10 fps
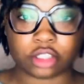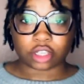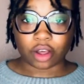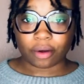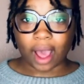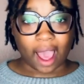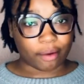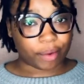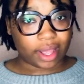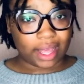So I
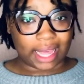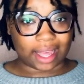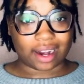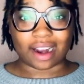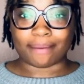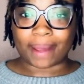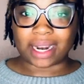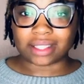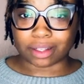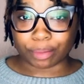went ahead and I made
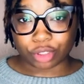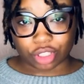a simple